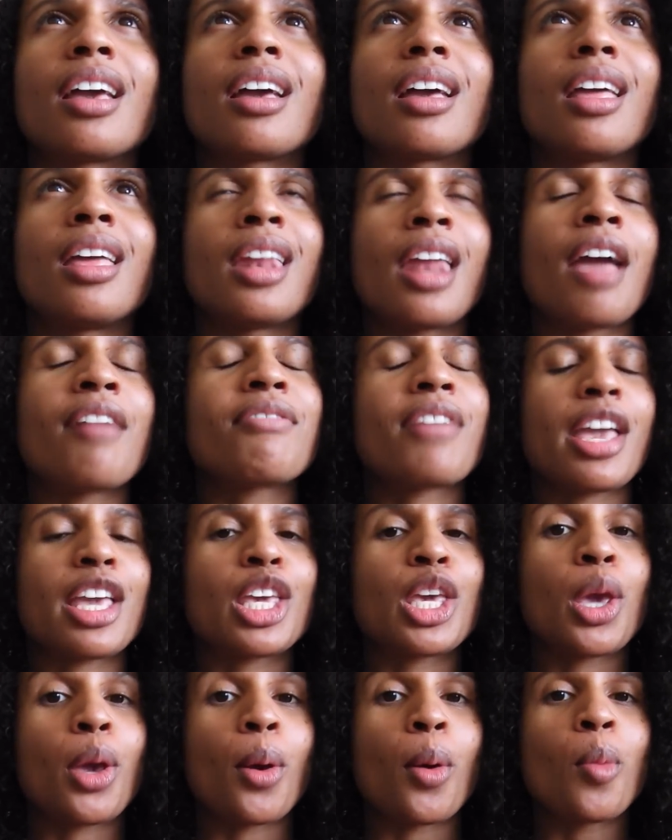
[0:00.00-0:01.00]
an
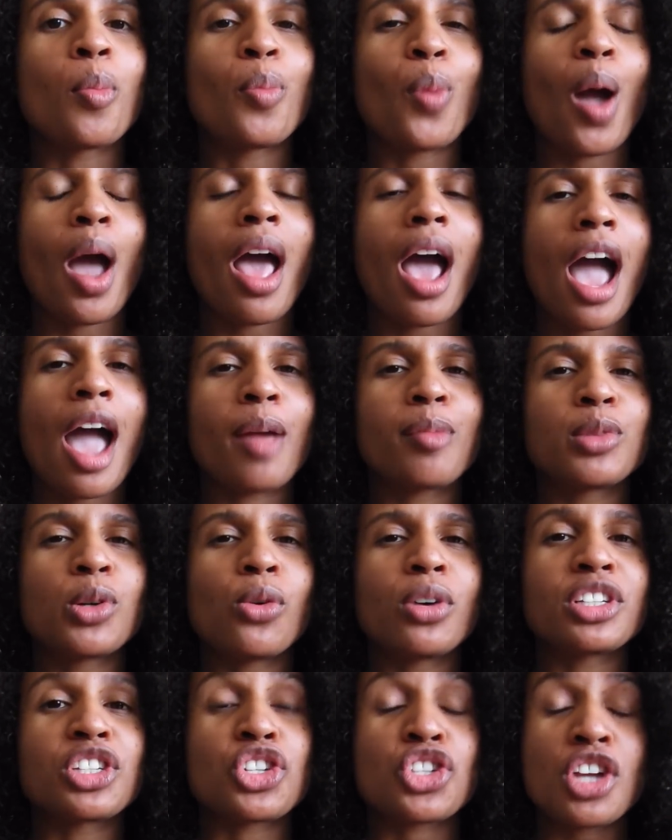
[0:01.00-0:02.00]
FAQ, but I'm
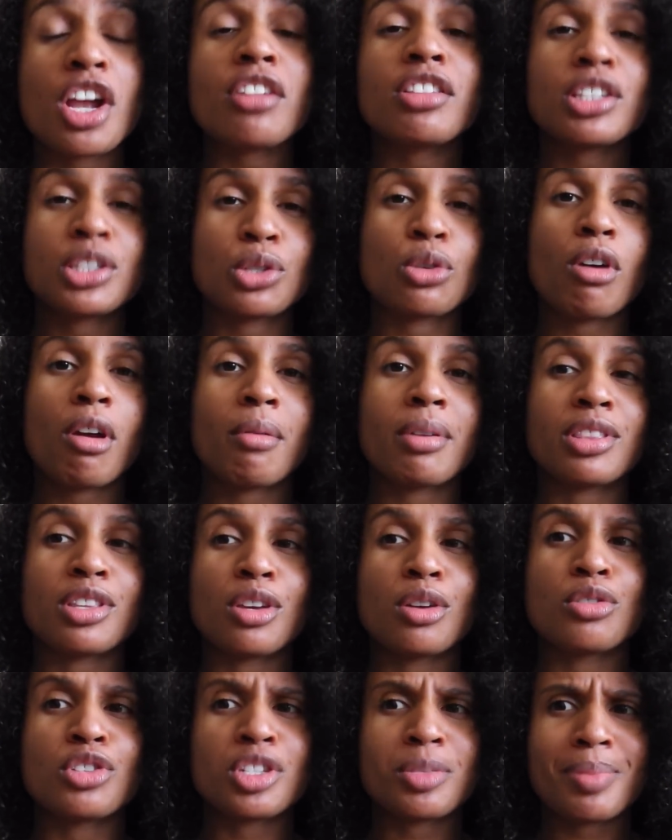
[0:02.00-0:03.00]
going to share the story with
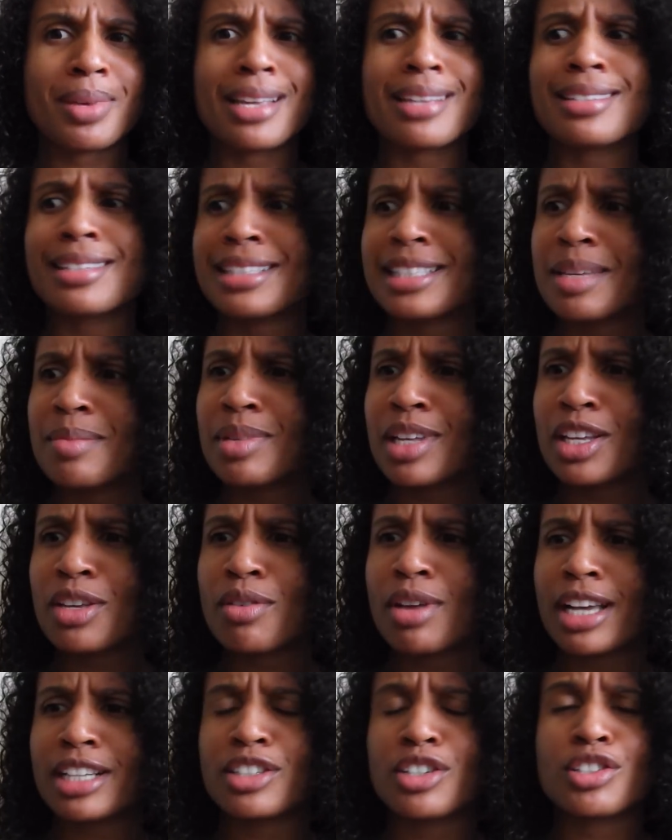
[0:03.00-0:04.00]
you just because it seems like you
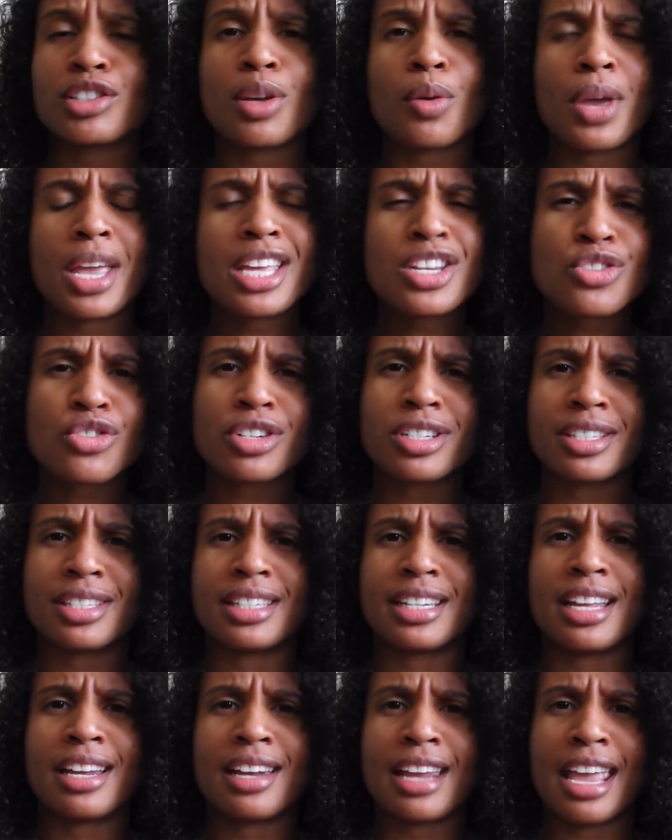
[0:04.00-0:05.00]
guys are so
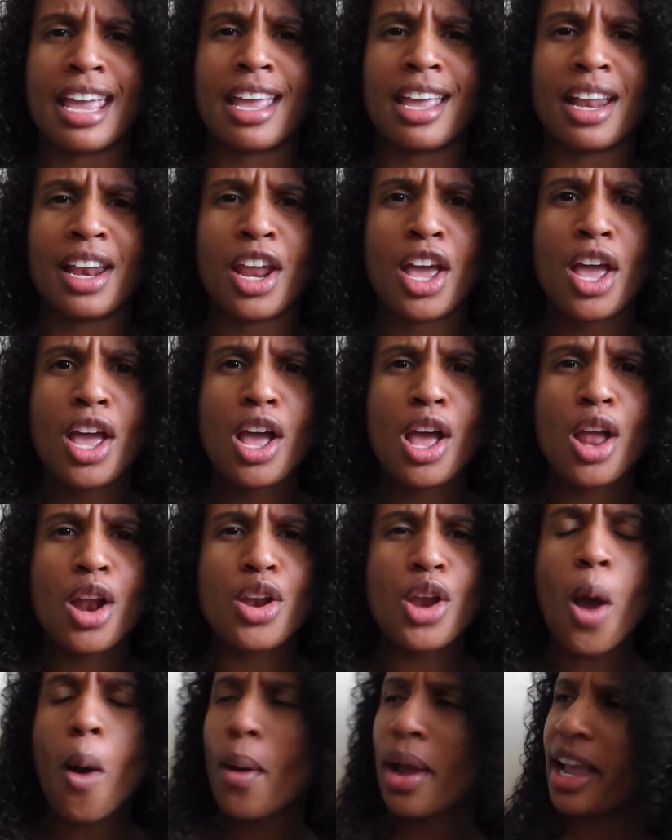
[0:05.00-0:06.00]
interested in
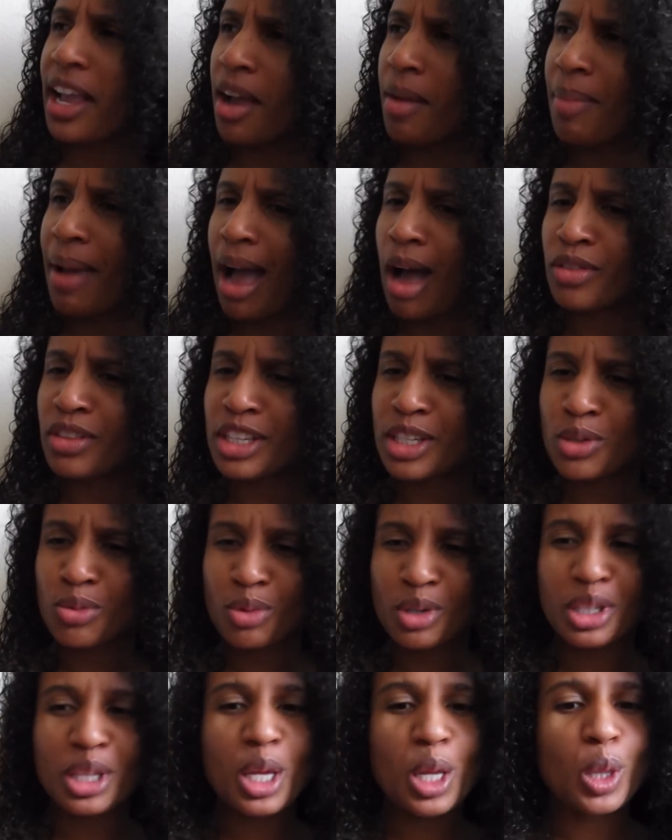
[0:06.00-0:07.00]
knowing about these
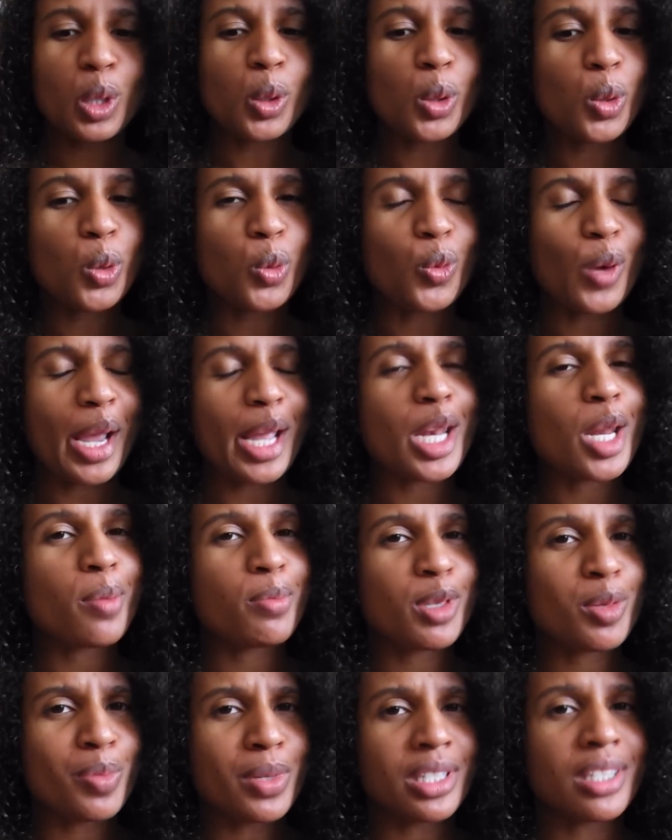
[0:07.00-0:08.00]
really little random
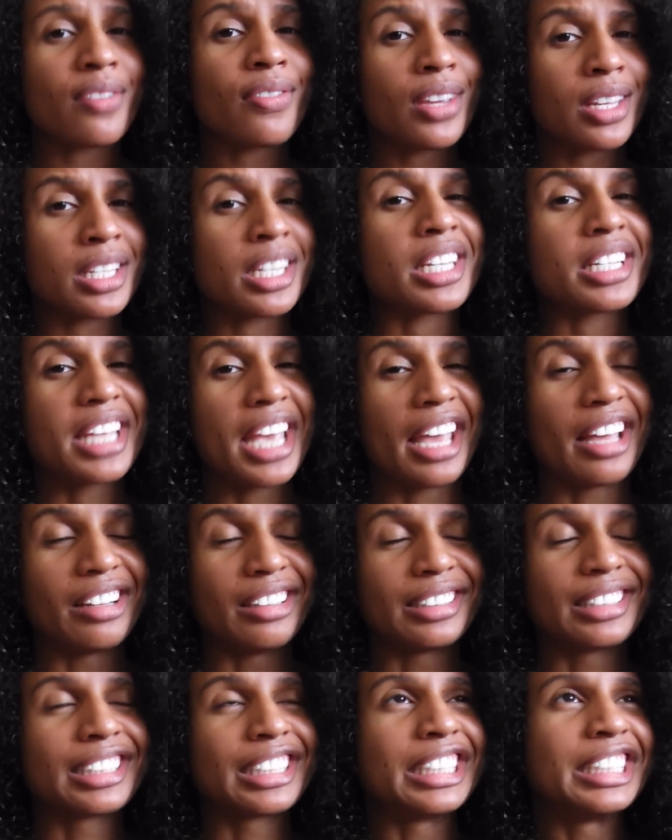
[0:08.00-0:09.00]
specific
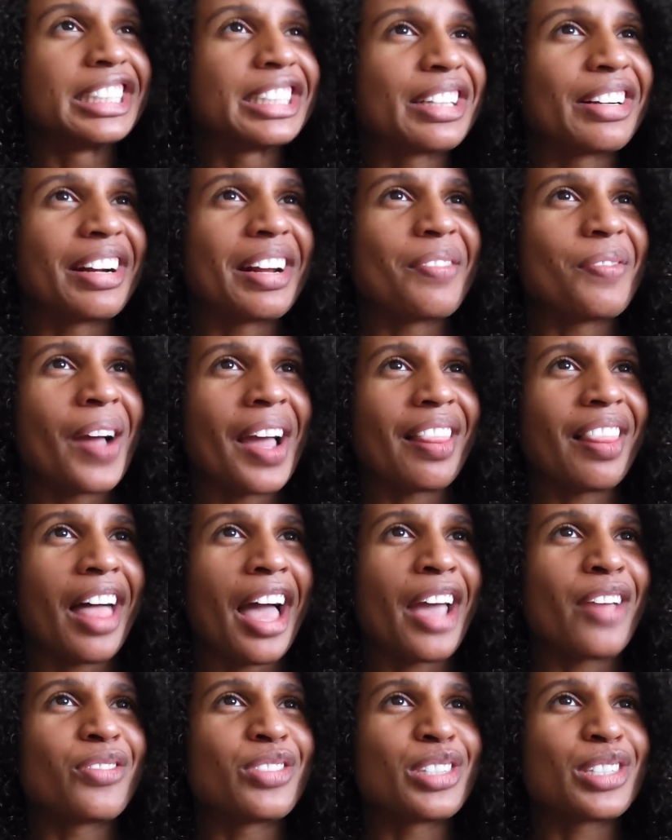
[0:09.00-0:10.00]
details concerning my
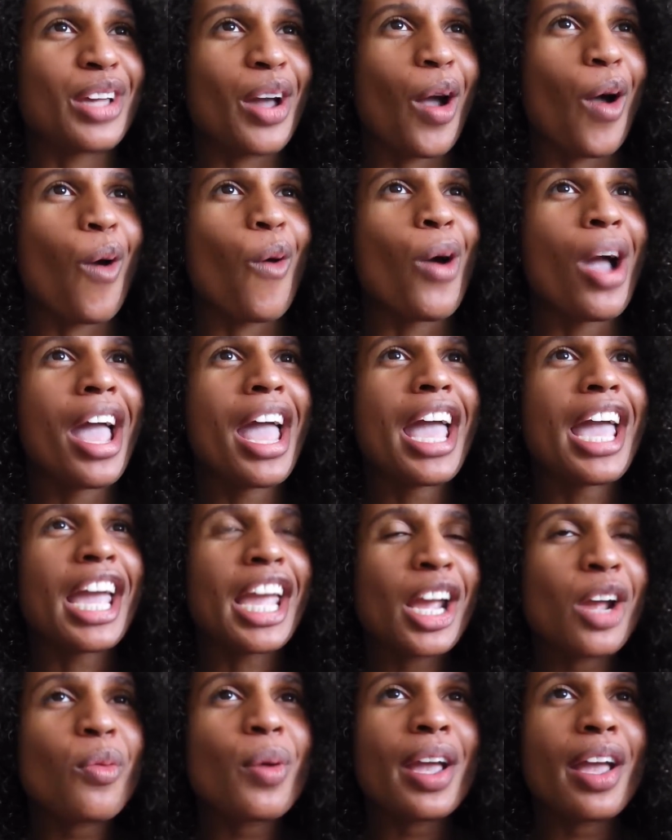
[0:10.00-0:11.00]
life. So
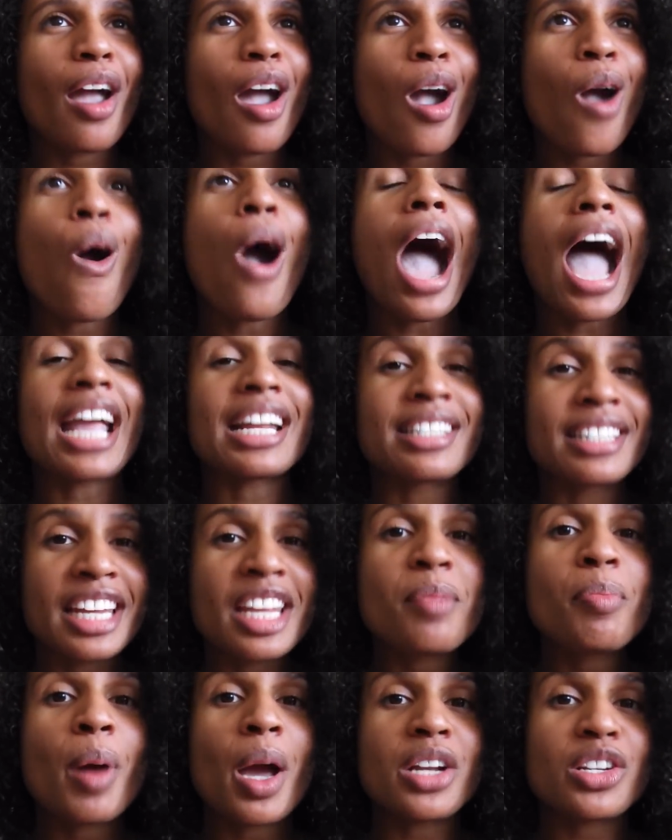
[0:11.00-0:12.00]
here we go. I
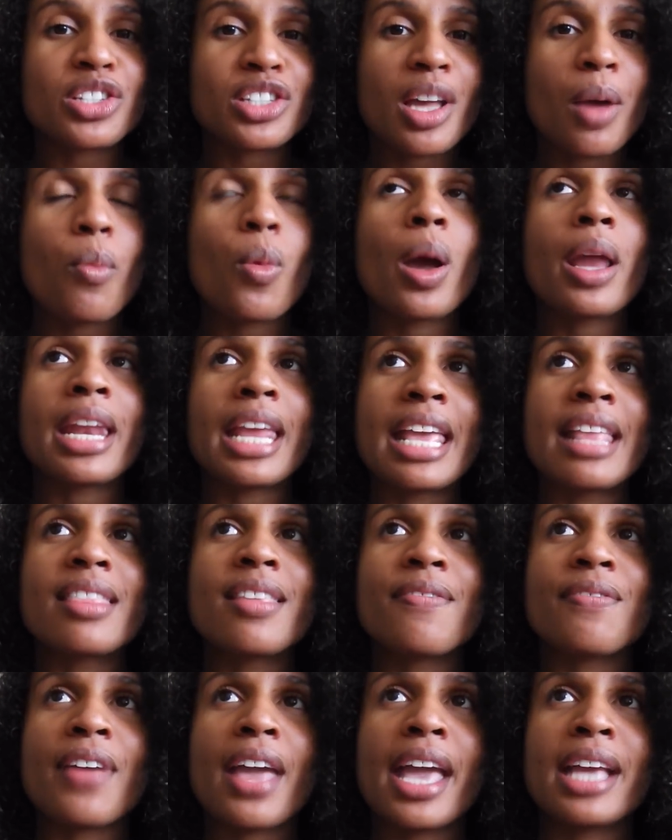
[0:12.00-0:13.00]
did punch someone in the
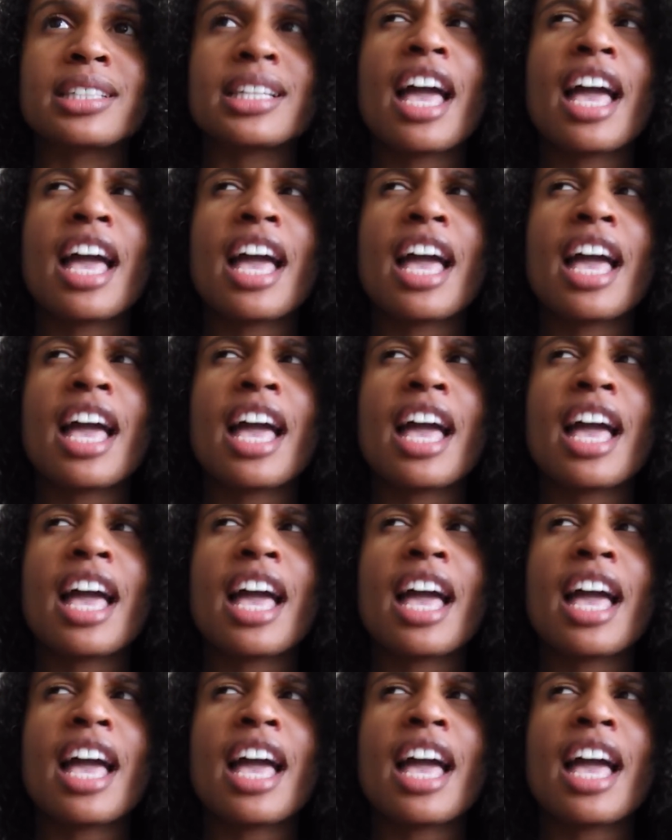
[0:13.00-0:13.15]
face.